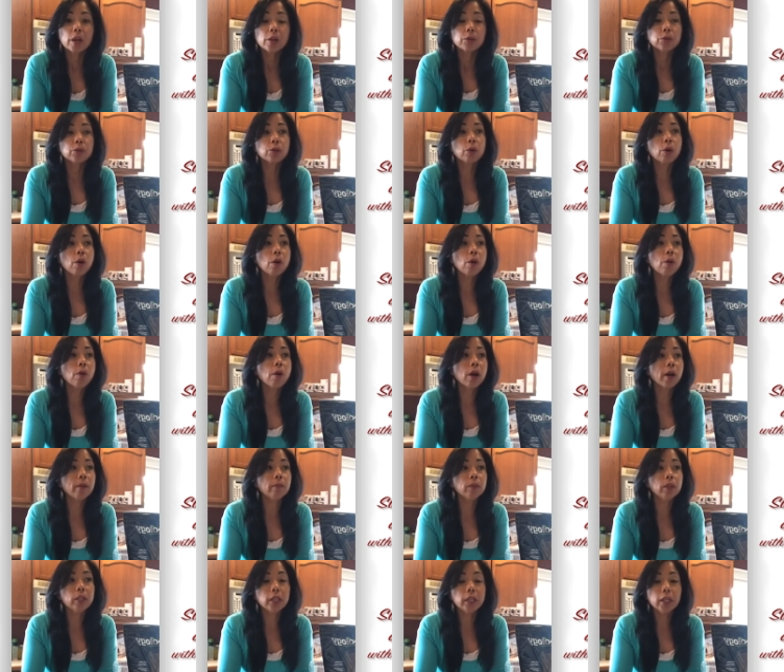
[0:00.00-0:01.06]
So
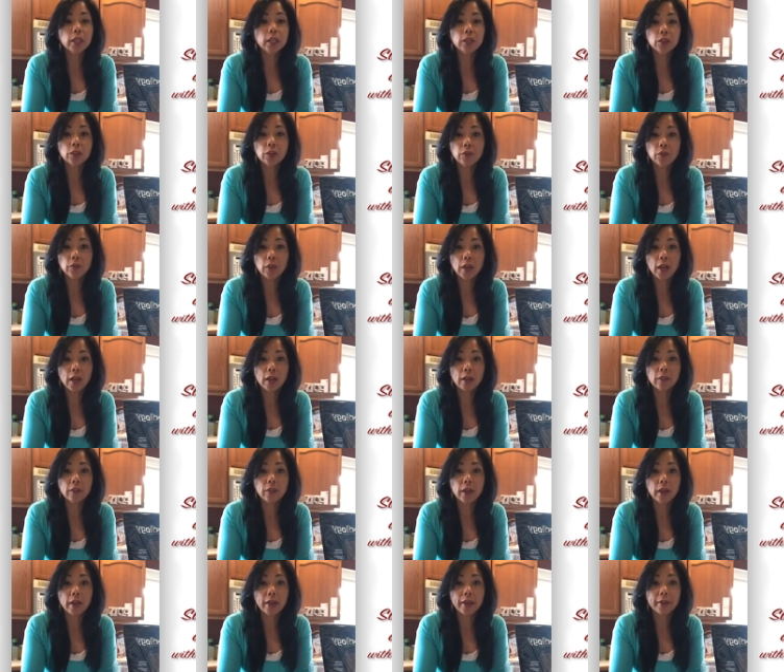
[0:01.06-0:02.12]
I'm looking at the fact
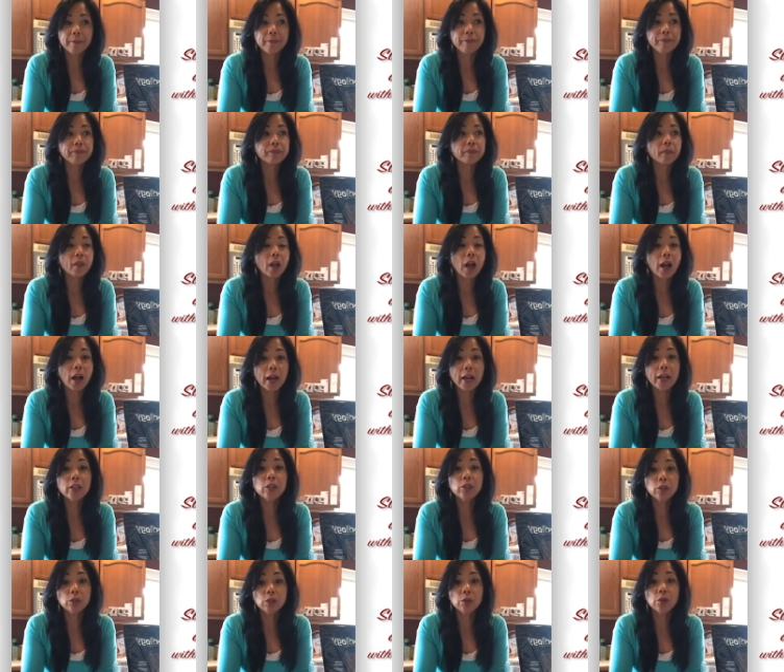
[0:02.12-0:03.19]
that I
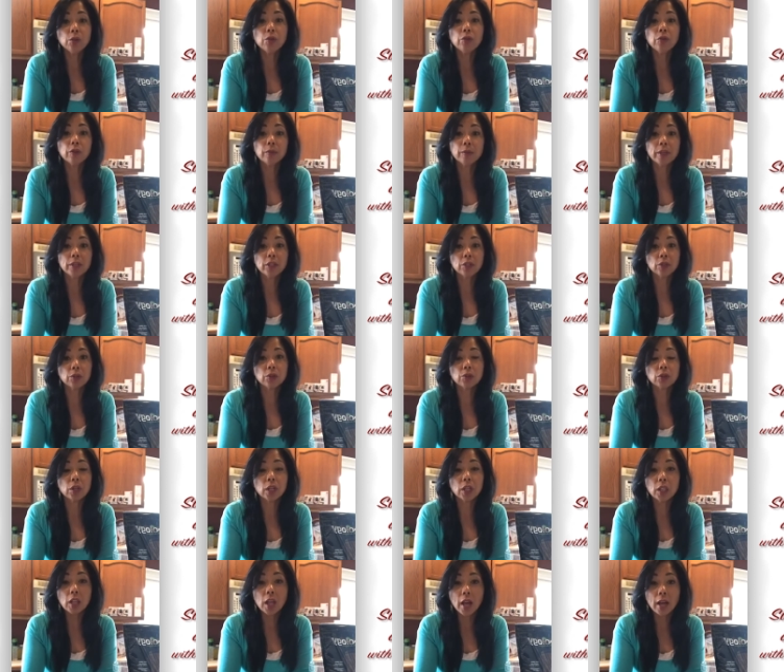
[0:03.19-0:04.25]
do for my
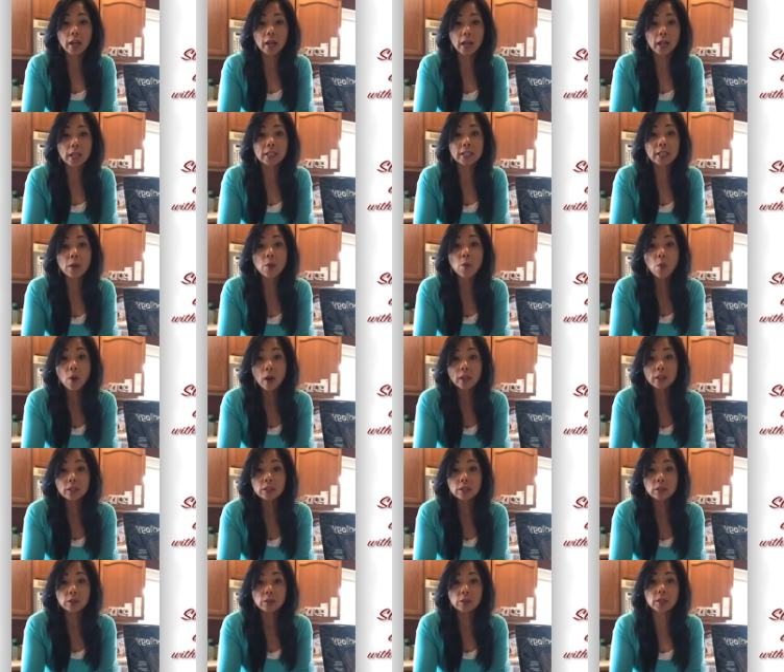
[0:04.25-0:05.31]
children a lot because I
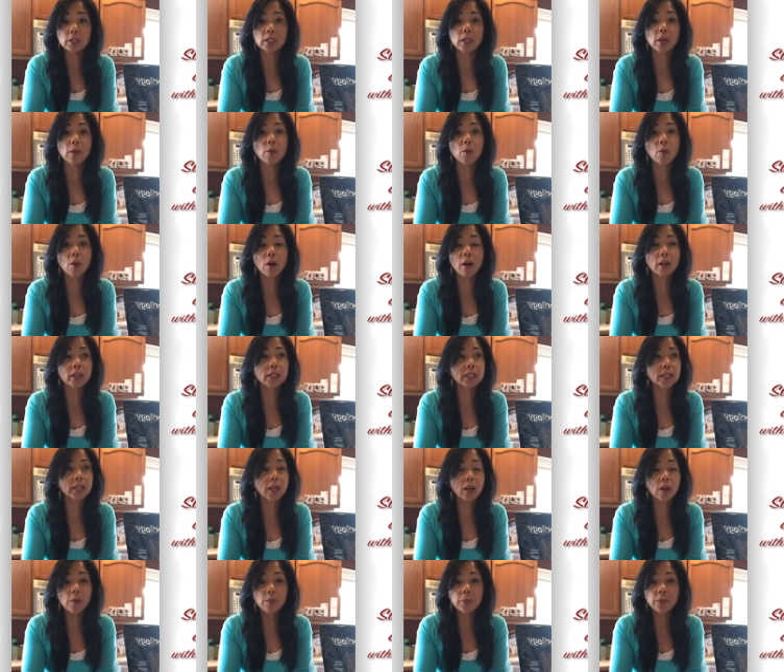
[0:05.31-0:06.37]
want to
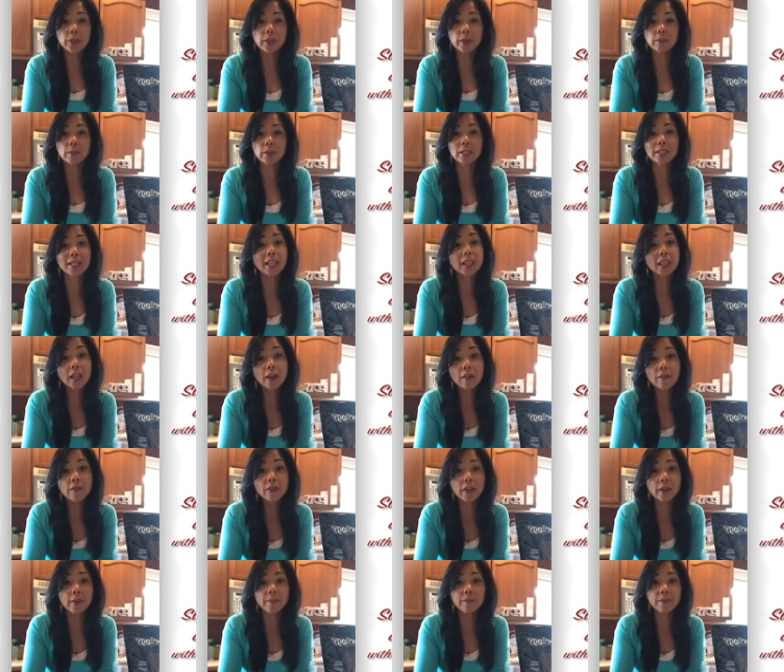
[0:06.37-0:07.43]
help them, because I
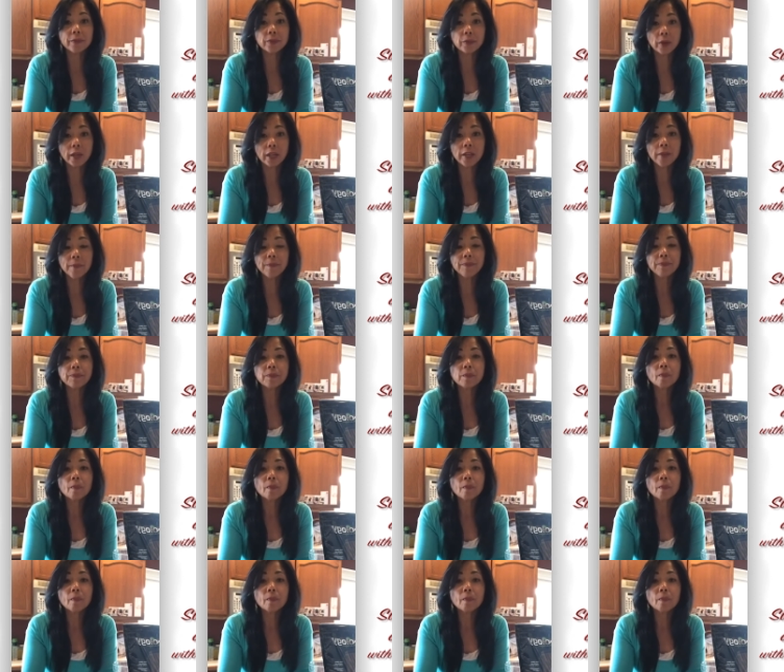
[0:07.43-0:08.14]
love them, right?